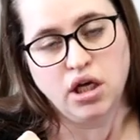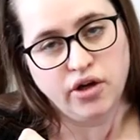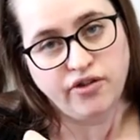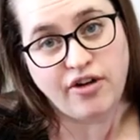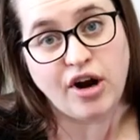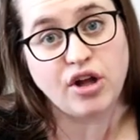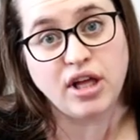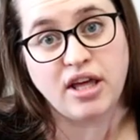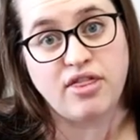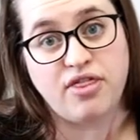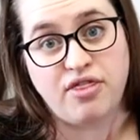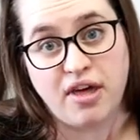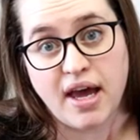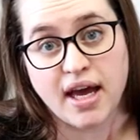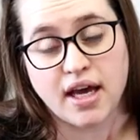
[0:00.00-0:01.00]
fairly
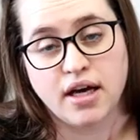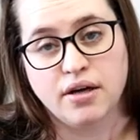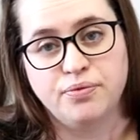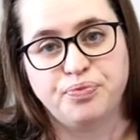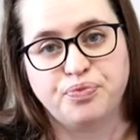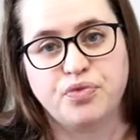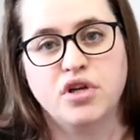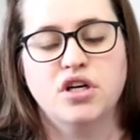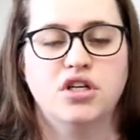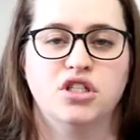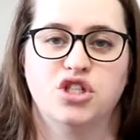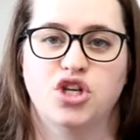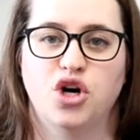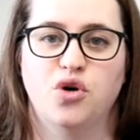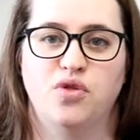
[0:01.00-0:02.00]
thick,
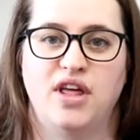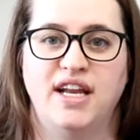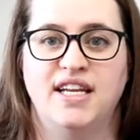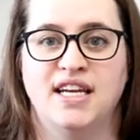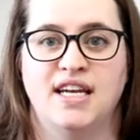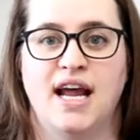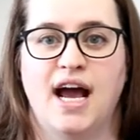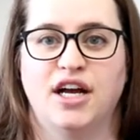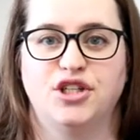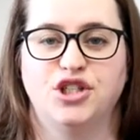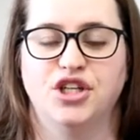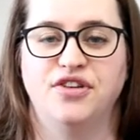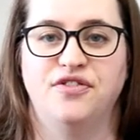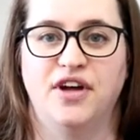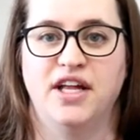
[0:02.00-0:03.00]
so they didn't
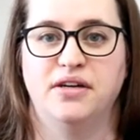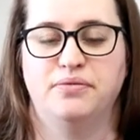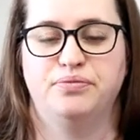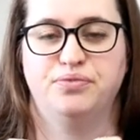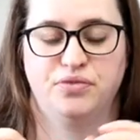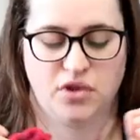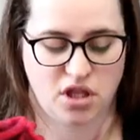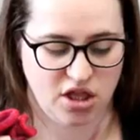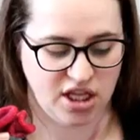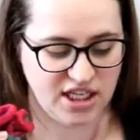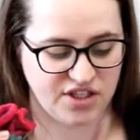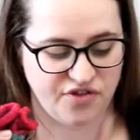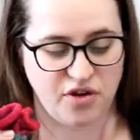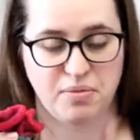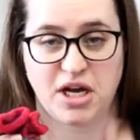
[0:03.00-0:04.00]
actually fit.
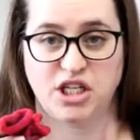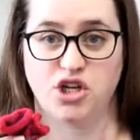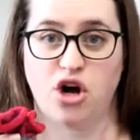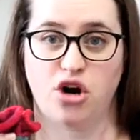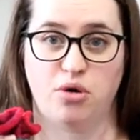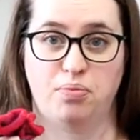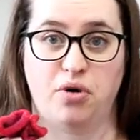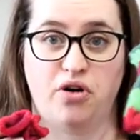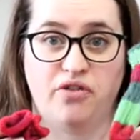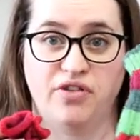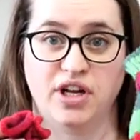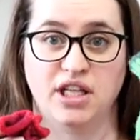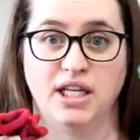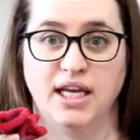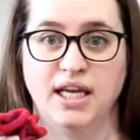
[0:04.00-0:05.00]
These fit my daughter
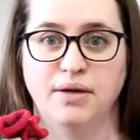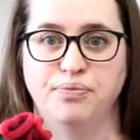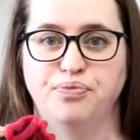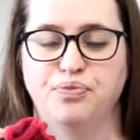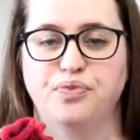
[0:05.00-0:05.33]
perfectly,